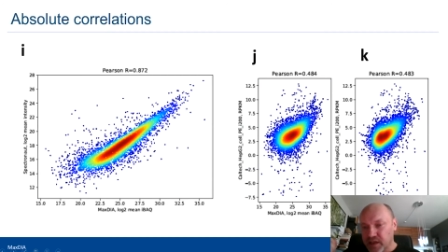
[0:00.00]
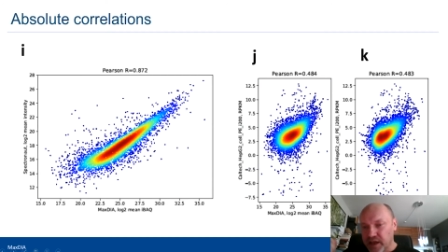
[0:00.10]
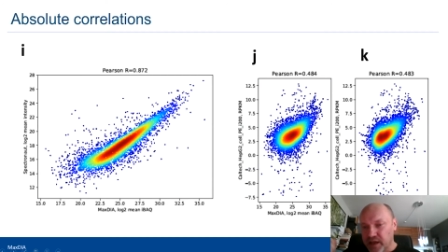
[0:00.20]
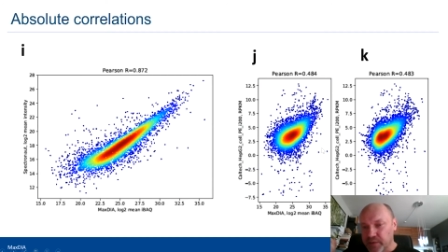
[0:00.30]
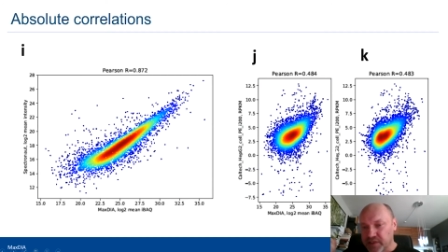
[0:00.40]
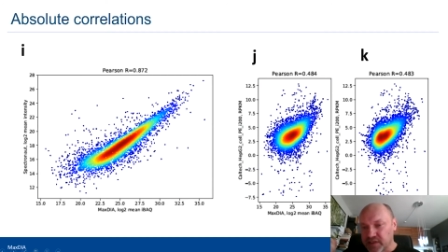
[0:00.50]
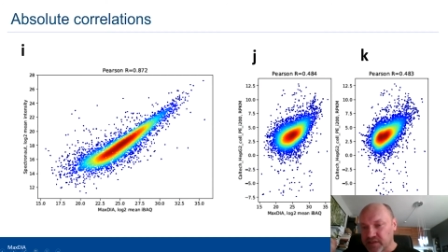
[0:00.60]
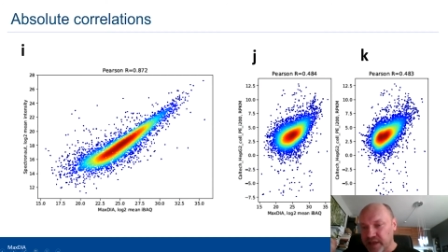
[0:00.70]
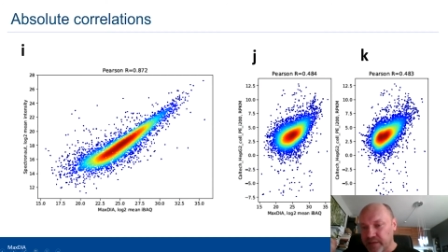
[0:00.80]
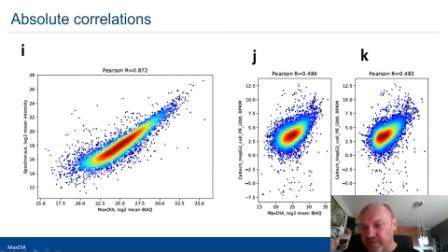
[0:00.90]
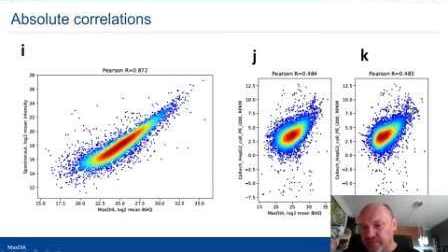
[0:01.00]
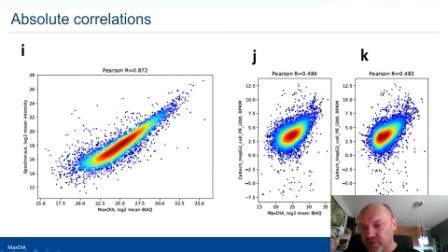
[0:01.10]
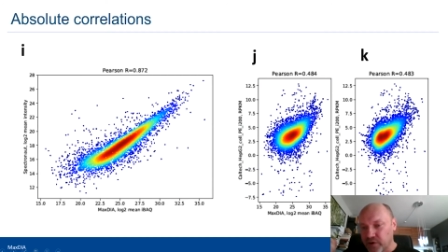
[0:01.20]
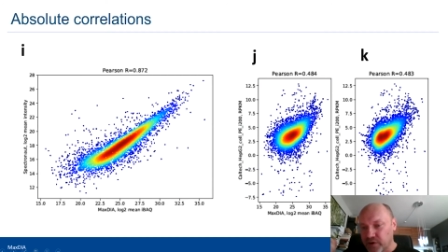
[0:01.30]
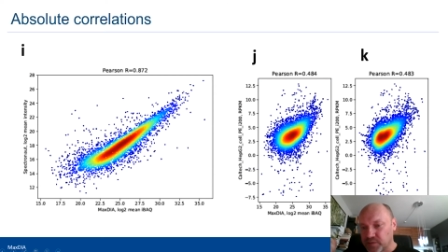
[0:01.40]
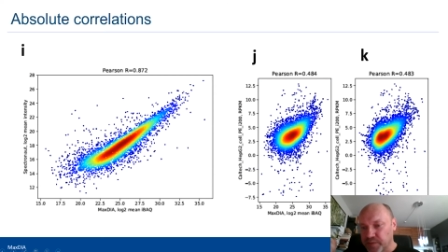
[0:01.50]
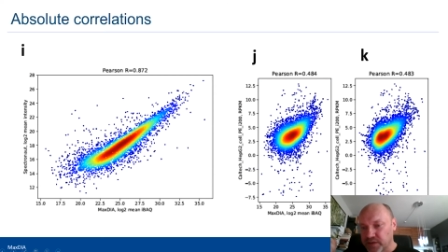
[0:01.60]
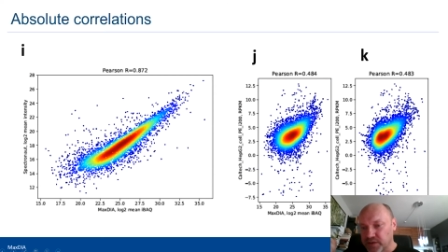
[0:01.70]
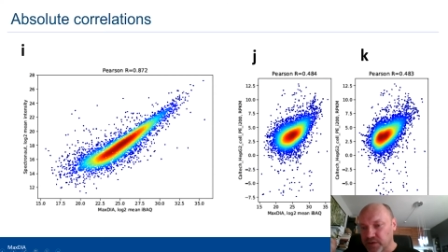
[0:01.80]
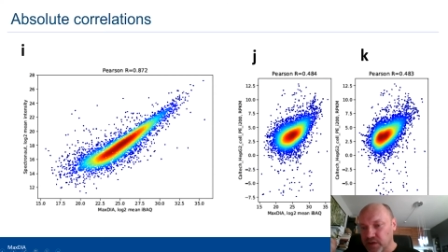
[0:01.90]
and we did the same for
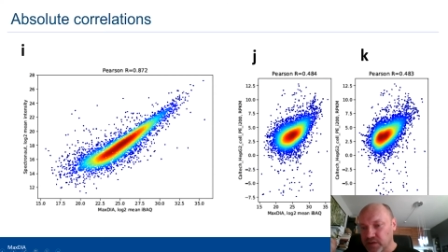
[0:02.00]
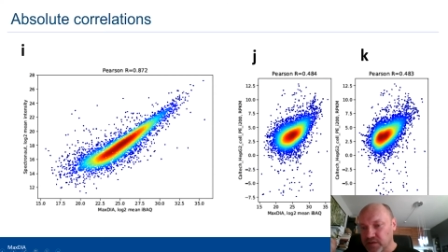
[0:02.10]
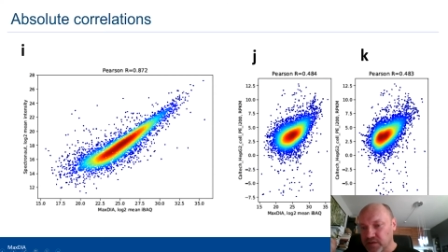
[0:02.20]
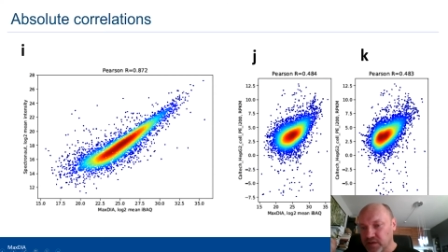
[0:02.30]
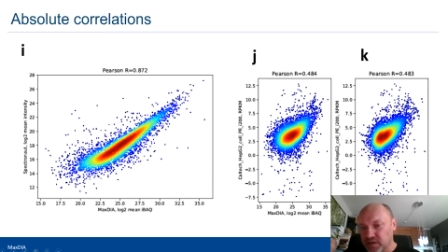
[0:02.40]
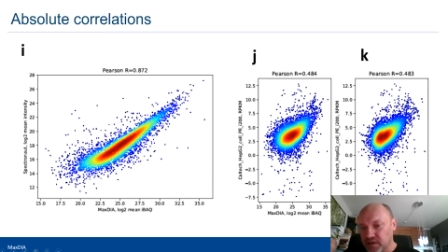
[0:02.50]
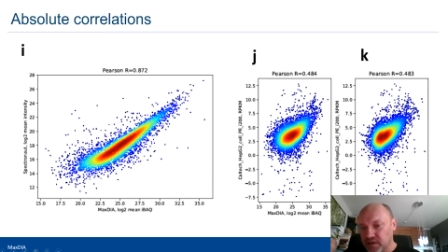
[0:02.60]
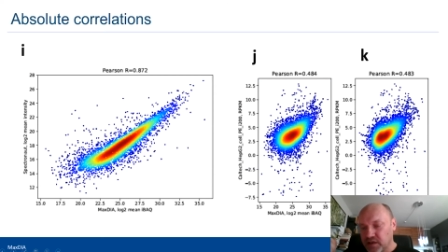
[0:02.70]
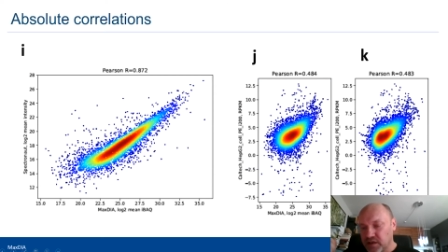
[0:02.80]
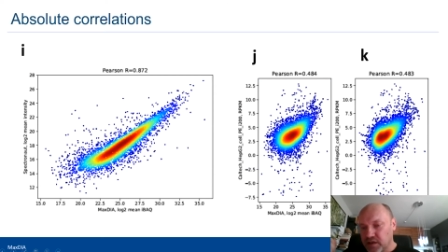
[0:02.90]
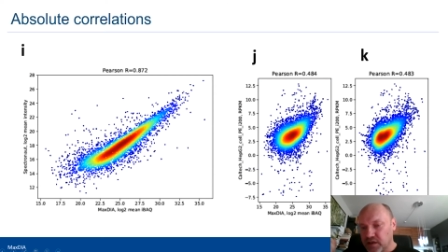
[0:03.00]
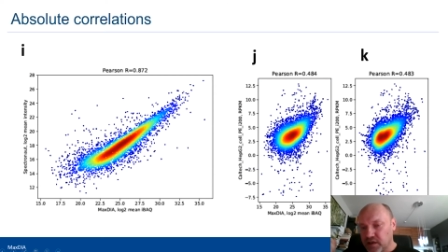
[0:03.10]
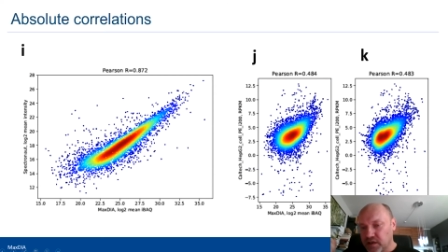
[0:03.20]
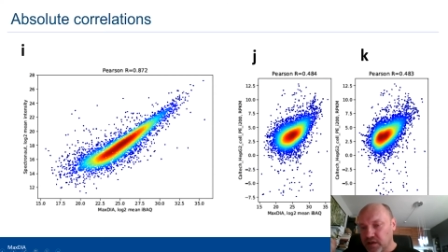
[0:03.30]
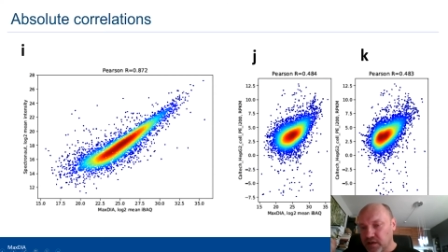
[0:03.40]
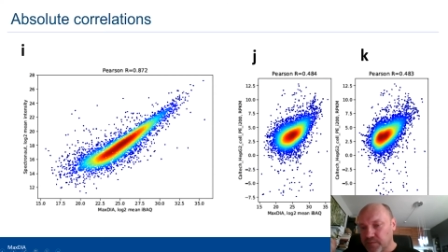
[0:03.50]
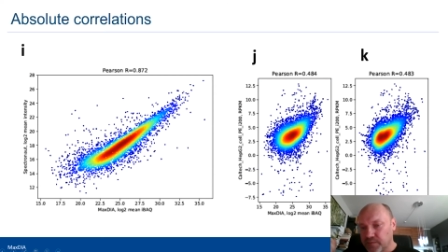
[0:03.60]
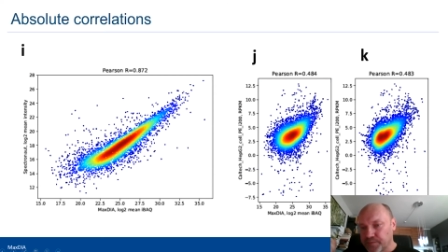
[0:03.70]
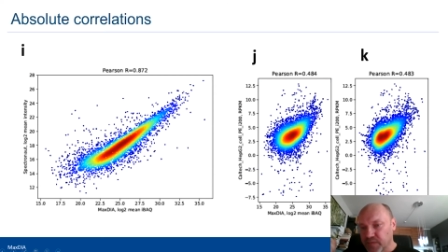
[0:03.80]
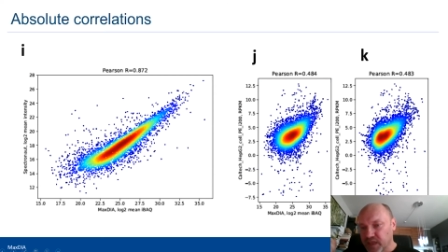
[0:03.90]
Spectronaut
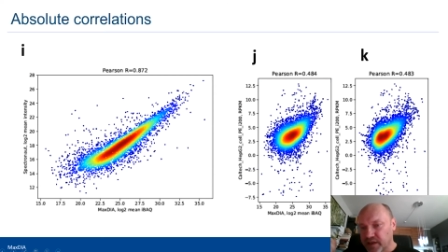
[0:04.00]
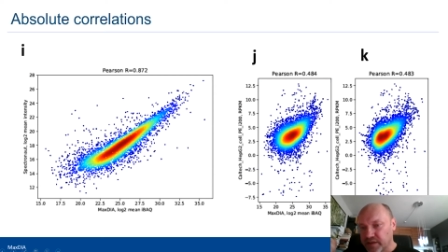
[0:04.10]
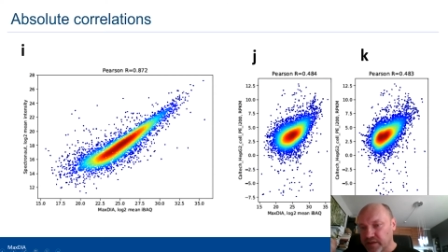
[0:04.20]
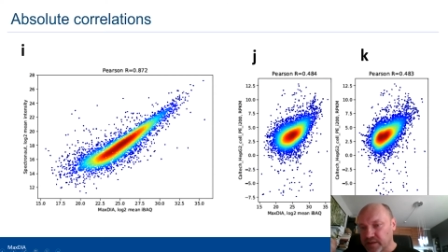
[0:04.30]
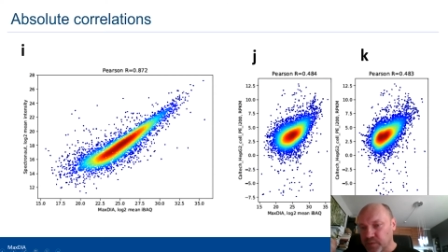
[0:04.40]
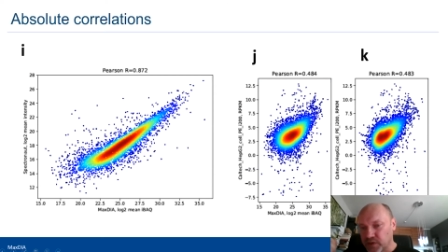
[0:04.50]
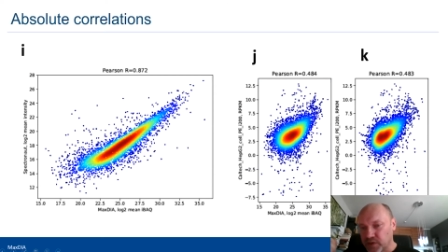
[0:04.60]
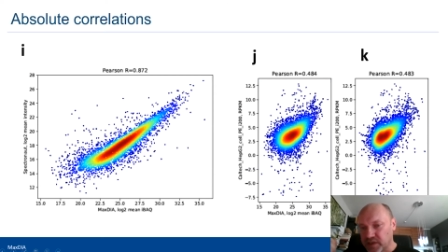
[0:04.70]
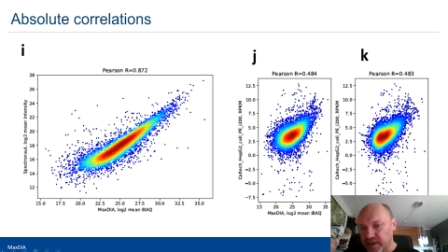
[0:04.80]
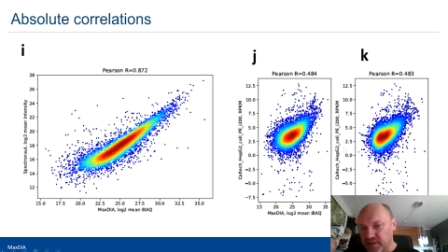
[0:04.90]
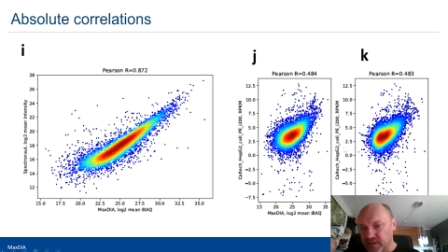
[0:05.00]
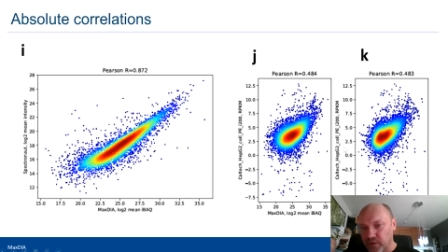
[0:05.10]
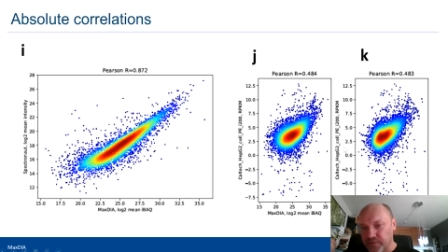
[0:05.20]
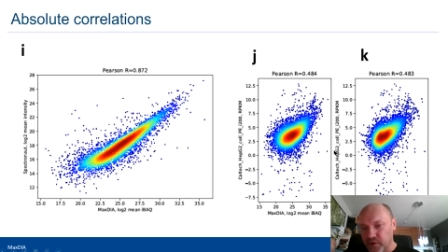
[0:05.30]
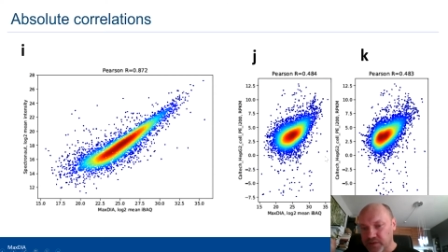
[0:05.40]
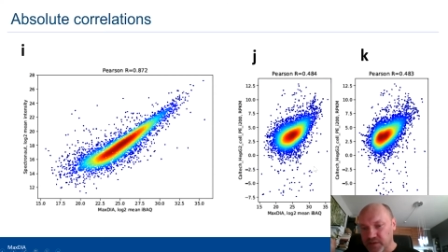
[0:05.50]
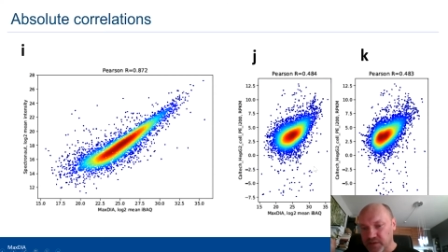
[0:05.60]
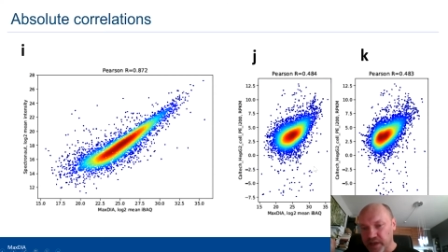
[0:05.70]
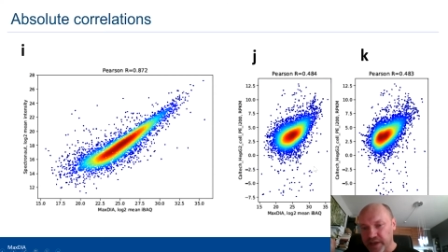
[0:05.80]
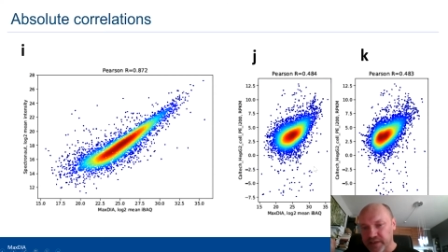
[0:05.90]
in this plot here. And so, of course, the
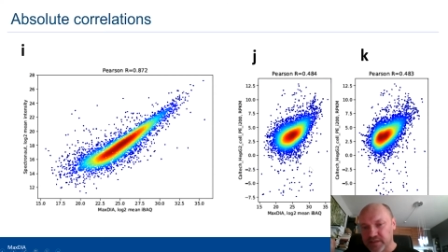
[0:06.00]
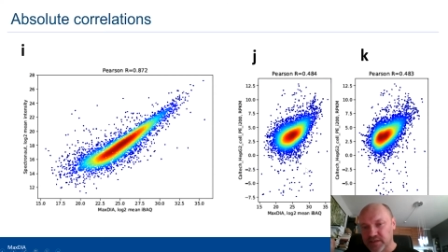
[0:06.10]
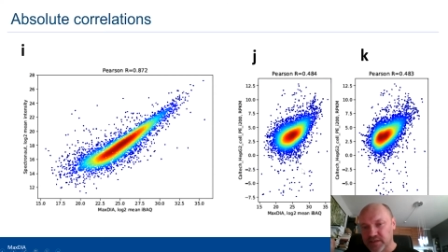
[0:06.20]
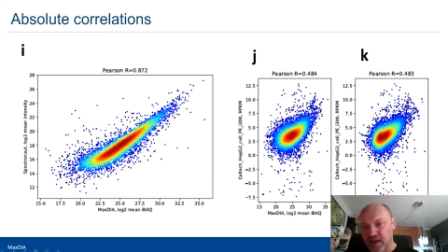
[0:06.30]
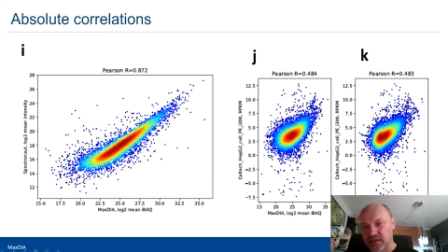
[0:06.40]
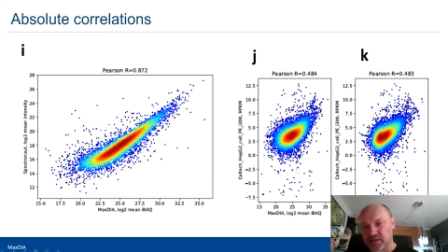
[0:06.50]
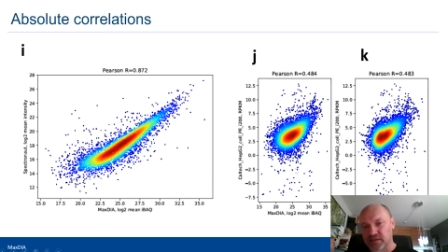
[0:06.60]
correlations are